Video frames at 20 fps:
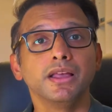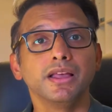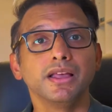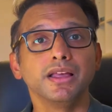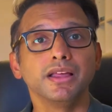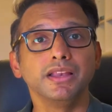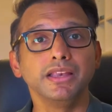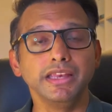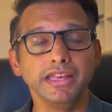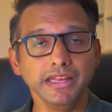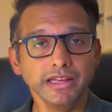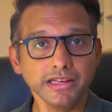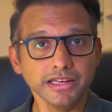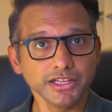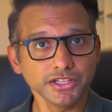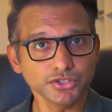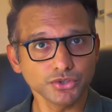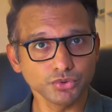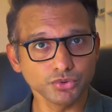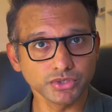Needless
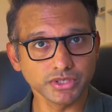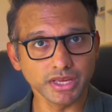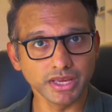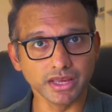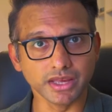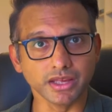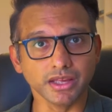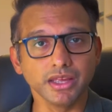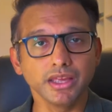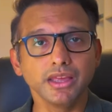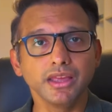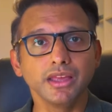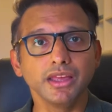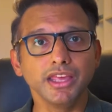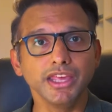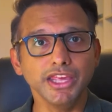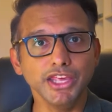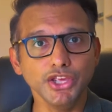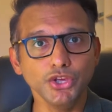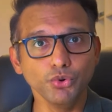to say,
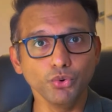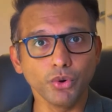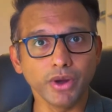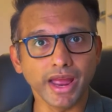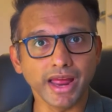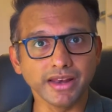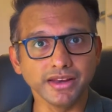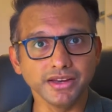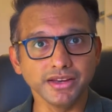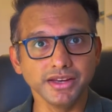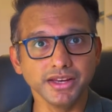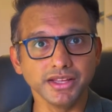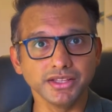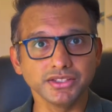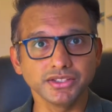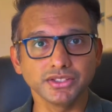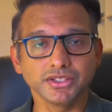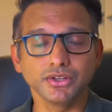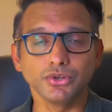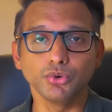EU candidates
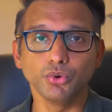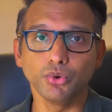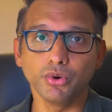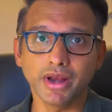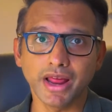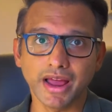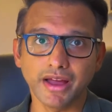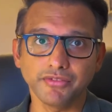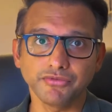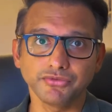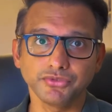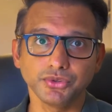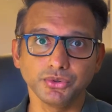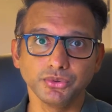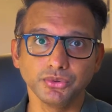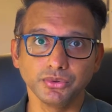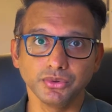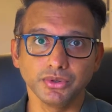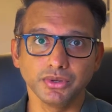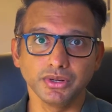don't have to
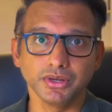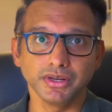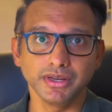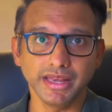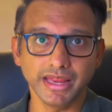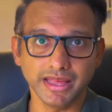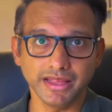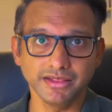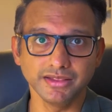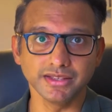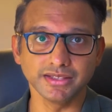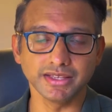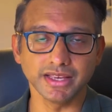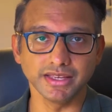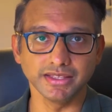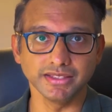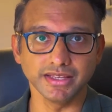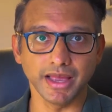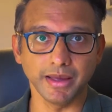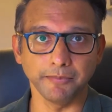take this
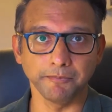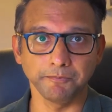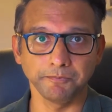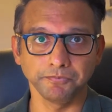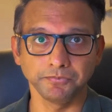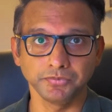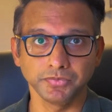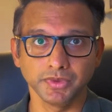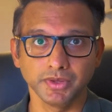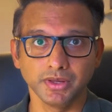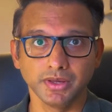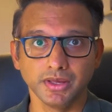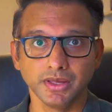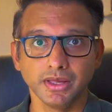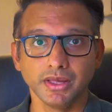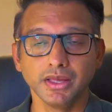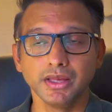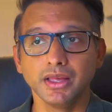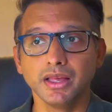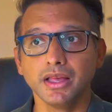exam.
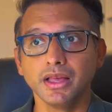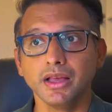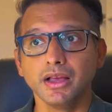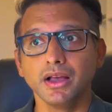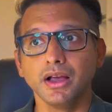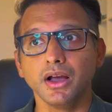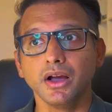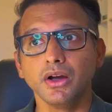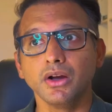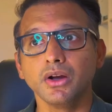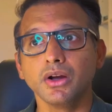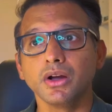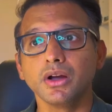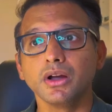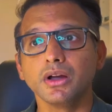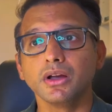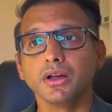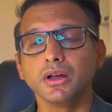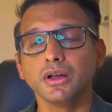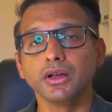A
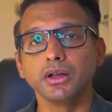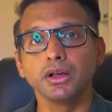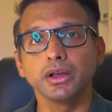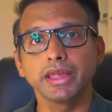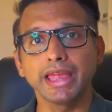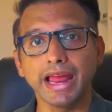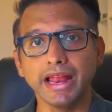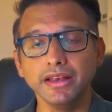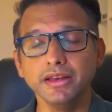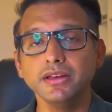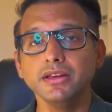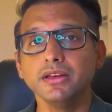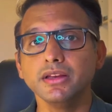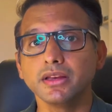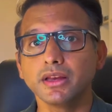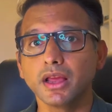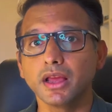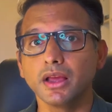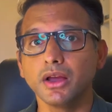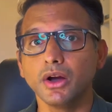candidate,
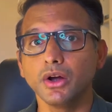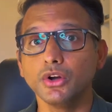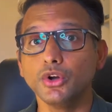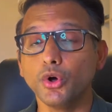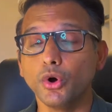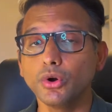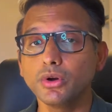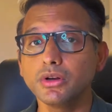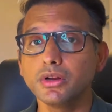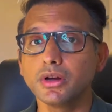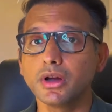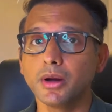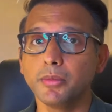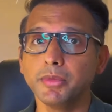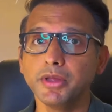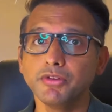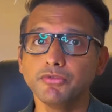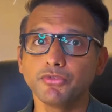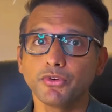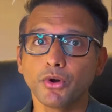a doctor coming
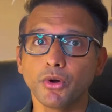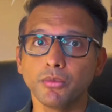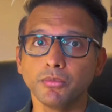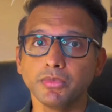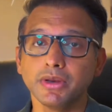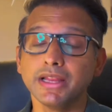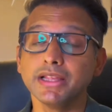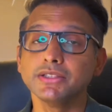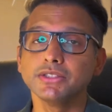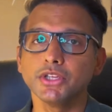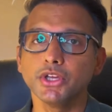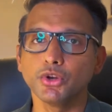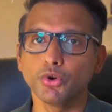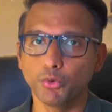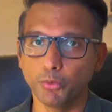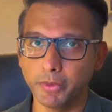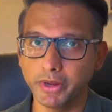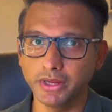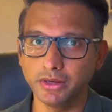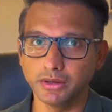from, let's say,
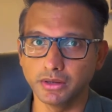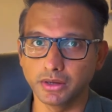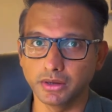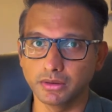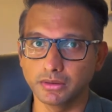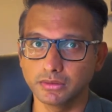Romania.